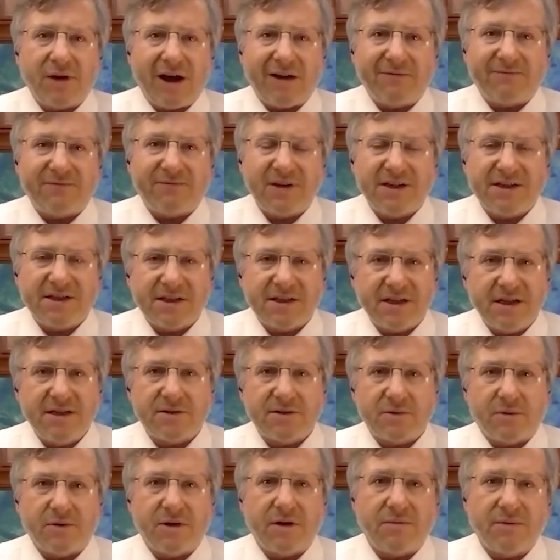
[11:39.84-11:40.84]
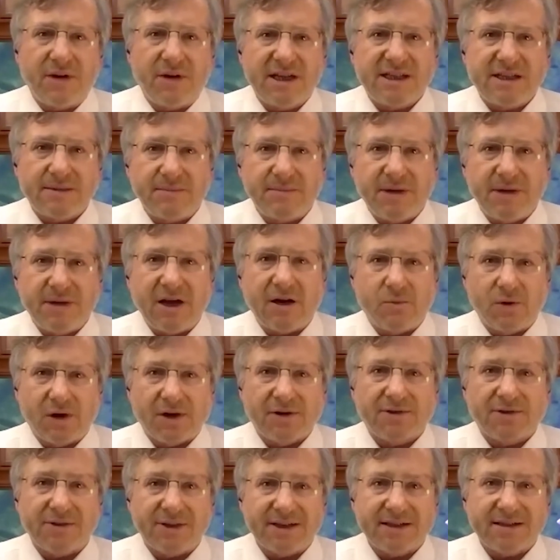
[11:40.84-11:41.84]
references on a resume are
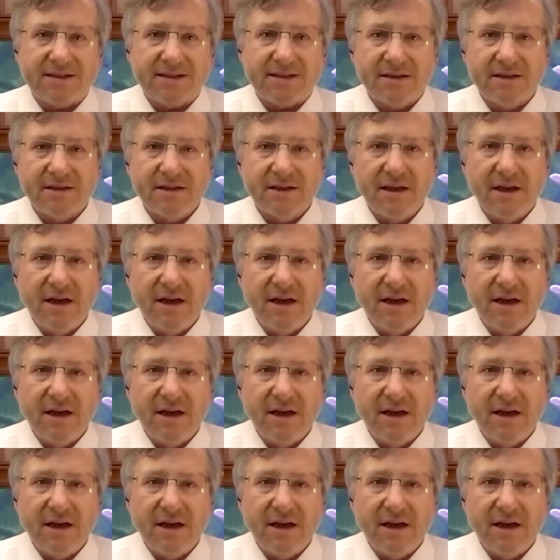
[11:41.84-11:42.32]
worthless.